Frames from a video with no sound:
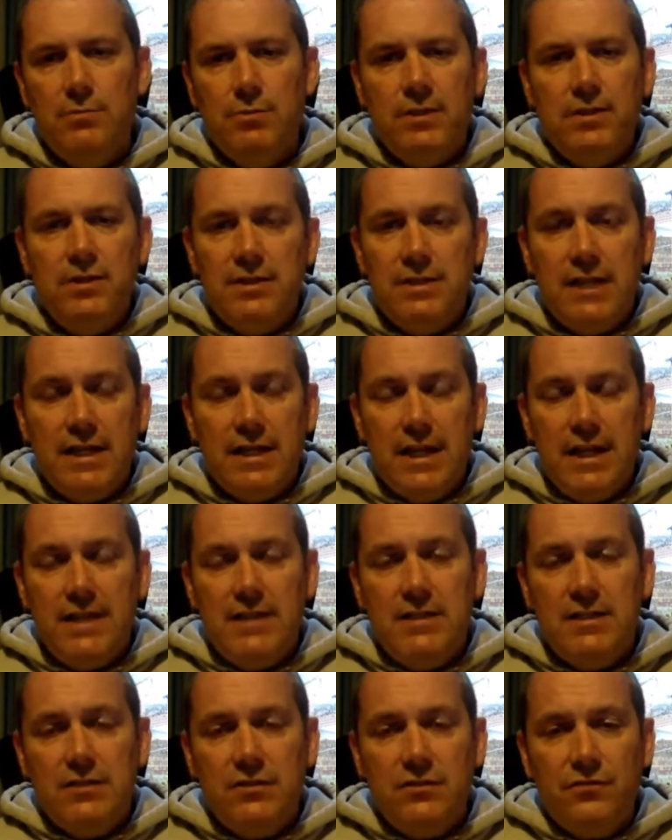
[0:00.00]
because
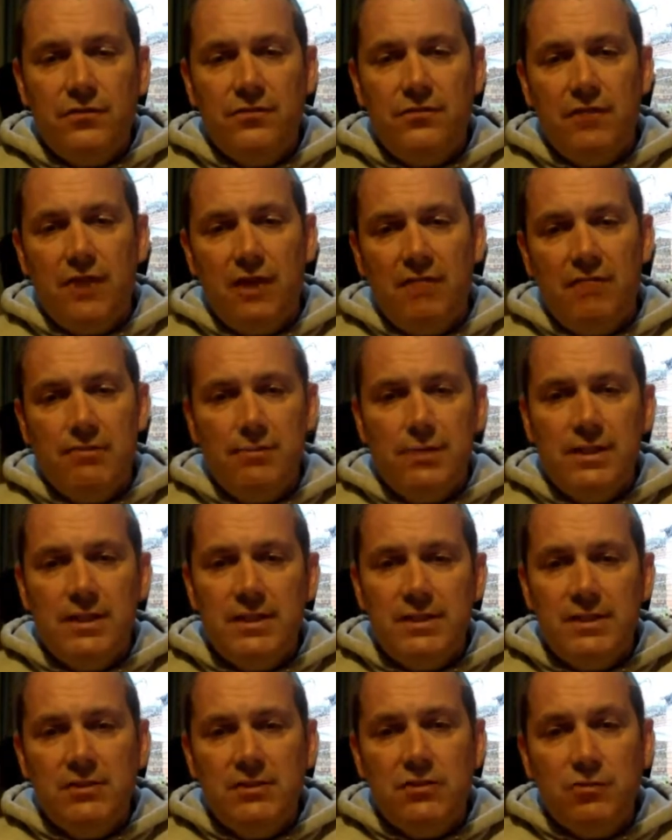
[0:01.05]
it's a tough environment,
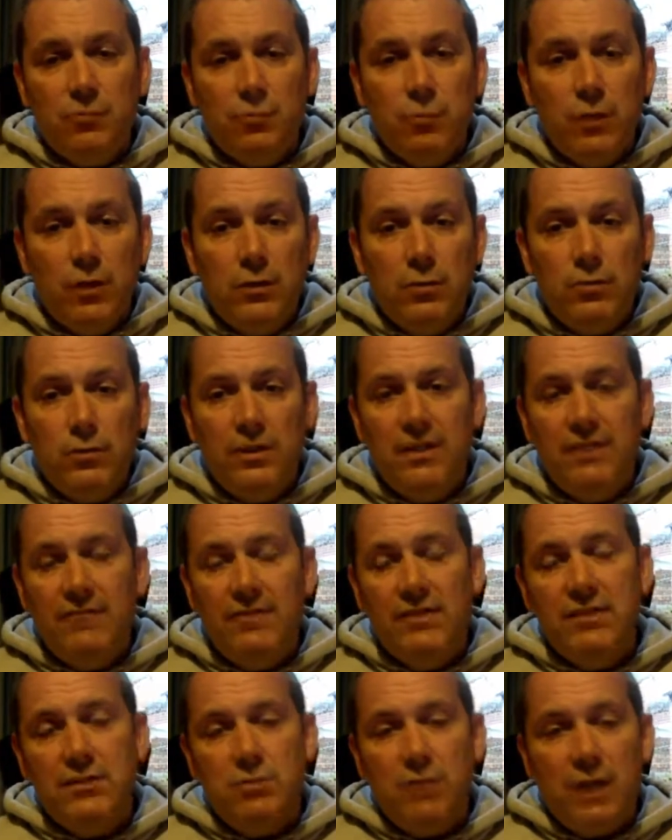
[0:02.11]
it's a tough world we live
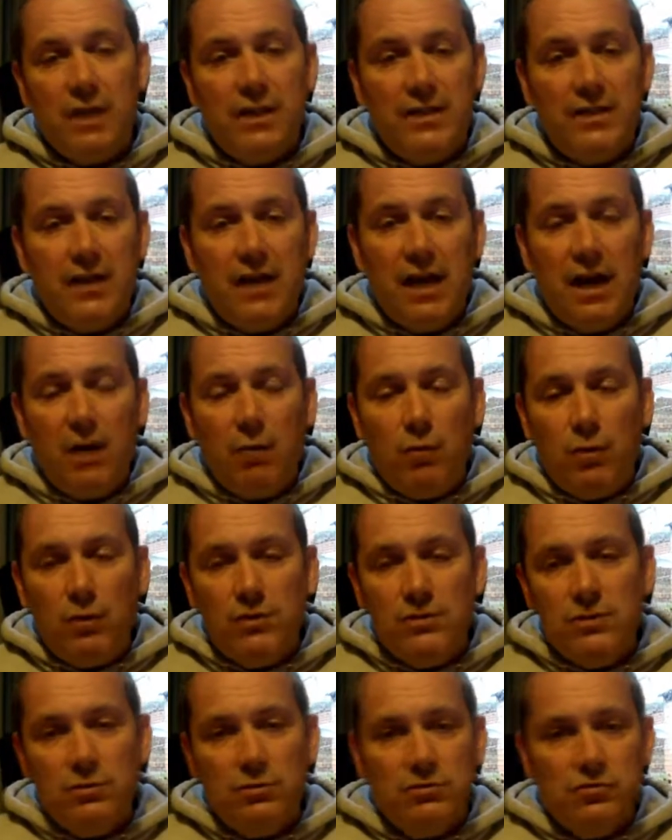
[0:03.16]
in as well, and I
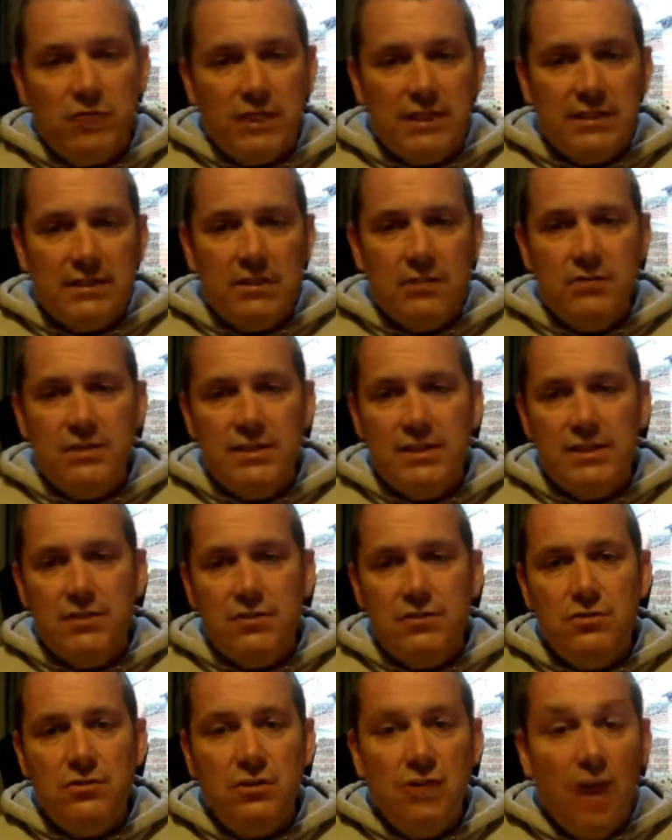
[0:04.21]
want to address those
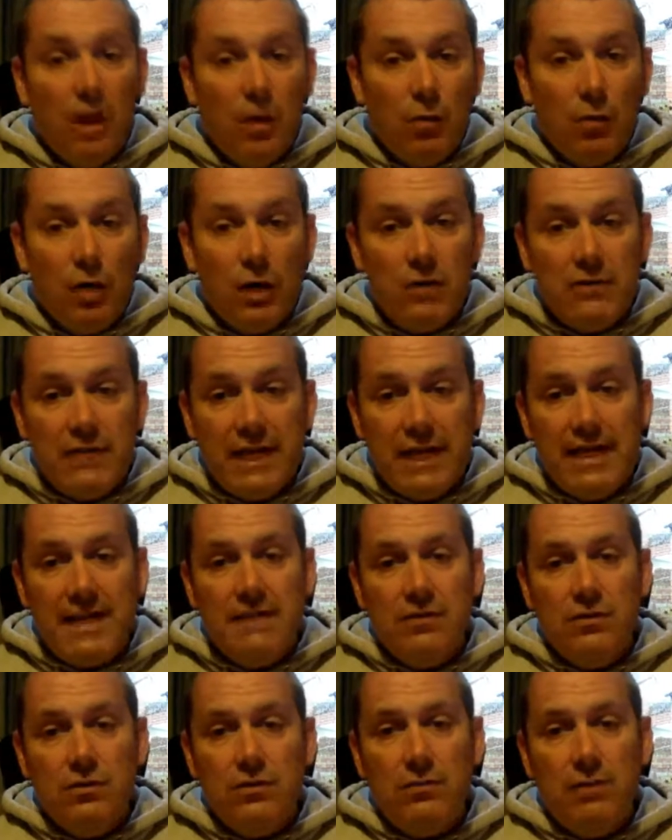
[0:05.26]
issues. Whilst it
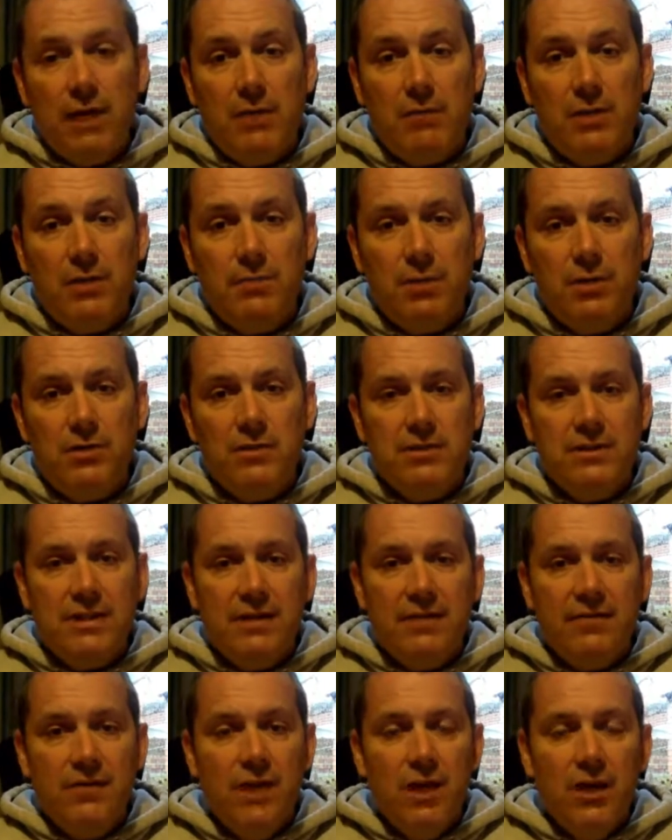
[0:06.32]
is all about being
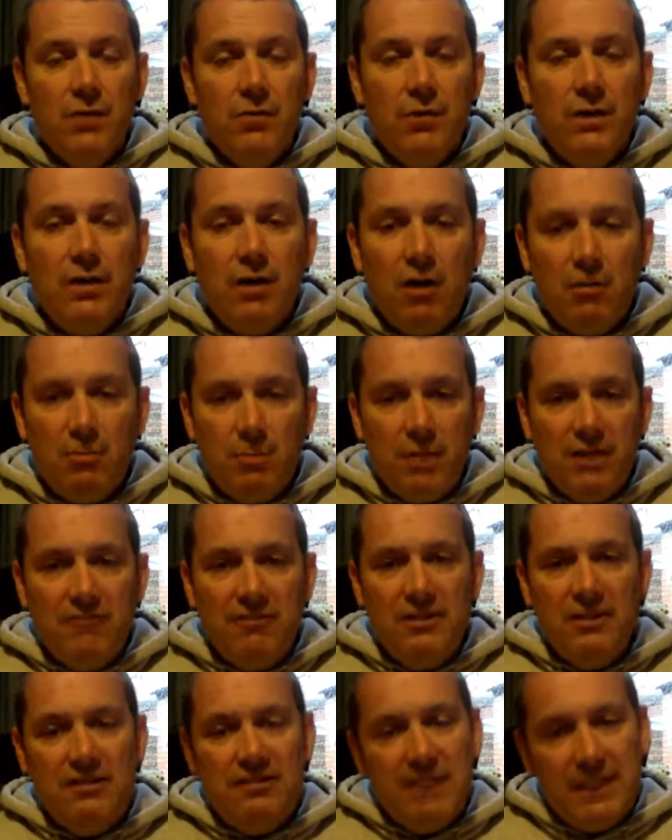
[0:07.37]
positive, we can't
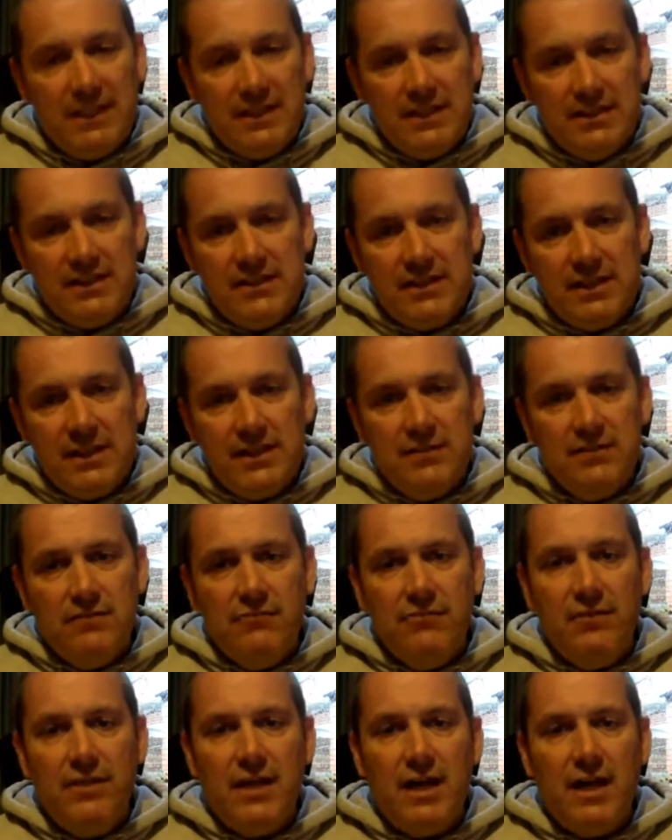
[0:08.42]
bury our head in the sand
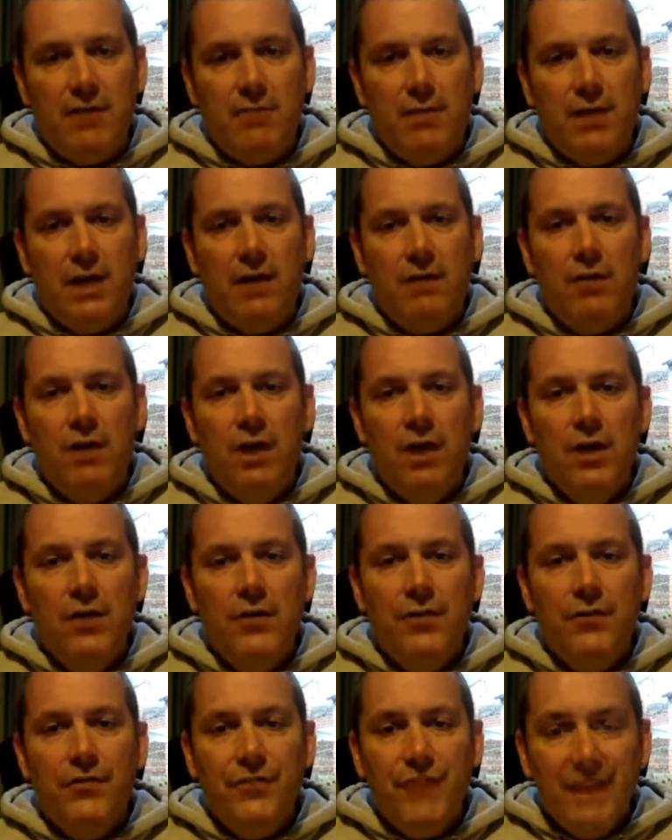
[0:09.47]
and forget about
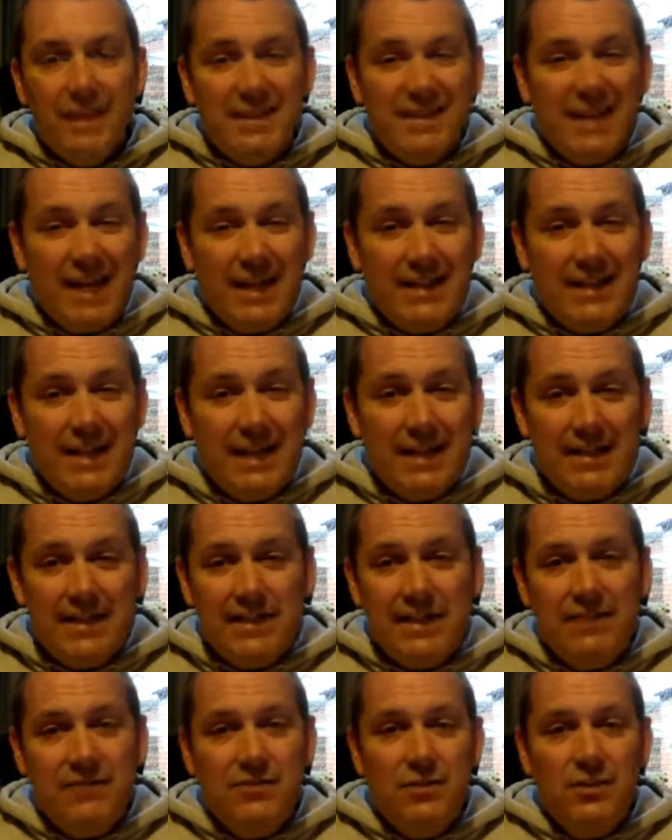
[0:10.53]
the things that are
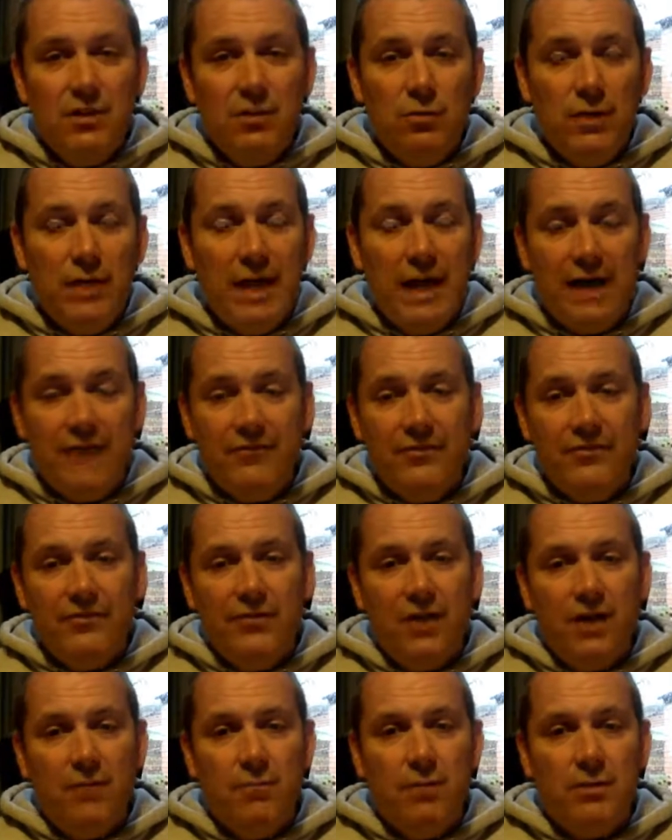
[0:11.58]
negative. We have to
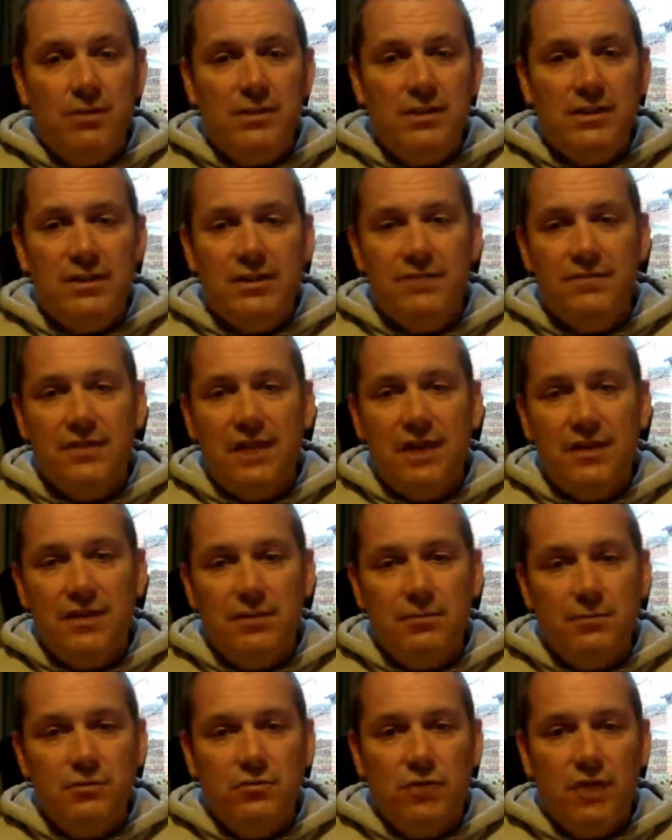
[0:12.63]
find positives out of
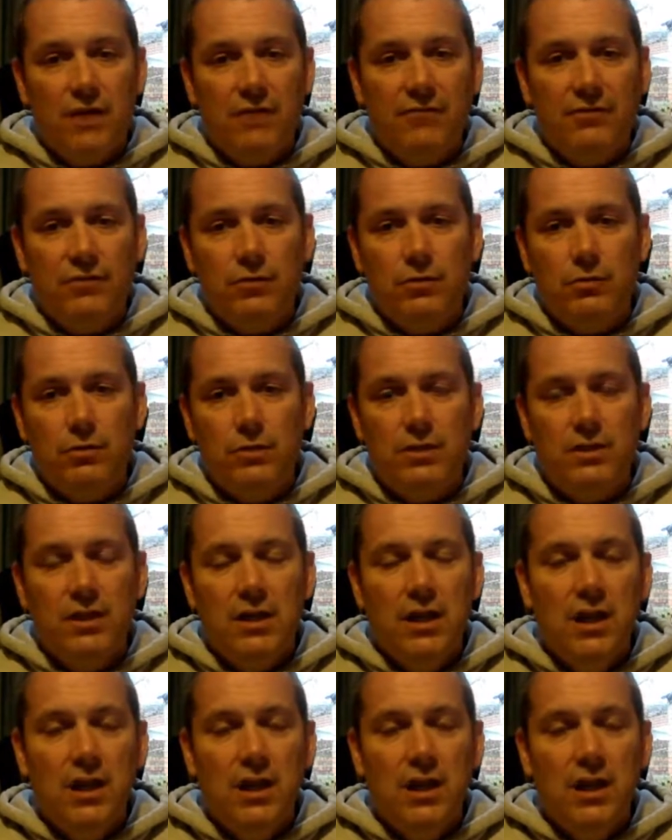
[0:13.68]
them and drive forward.